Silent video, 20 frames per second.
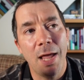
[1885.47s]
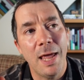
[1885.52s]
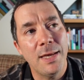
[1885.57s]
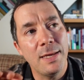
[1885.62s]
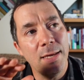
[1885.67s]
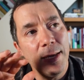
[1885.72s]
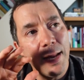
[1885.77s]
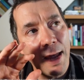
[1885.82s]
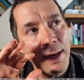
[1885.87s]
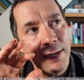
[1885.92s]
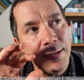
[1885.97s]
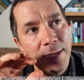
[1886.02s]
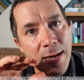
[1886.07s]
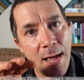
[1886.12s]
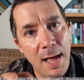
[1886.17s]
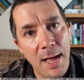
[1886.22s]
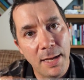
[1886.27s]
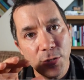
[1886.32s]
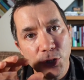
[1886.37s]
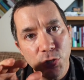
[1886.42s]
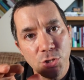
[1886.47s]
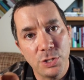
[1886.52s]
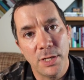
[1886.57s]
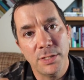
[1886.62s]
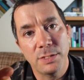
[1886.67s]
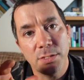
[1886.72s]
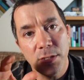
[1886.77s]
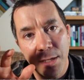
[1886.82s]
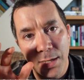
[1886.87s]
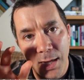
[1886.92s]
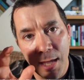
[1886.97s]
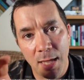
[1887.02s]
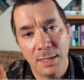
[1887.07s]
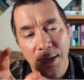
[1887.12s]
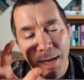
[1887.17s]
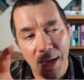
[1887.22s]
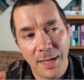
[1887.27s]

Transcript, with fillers: and not just, again,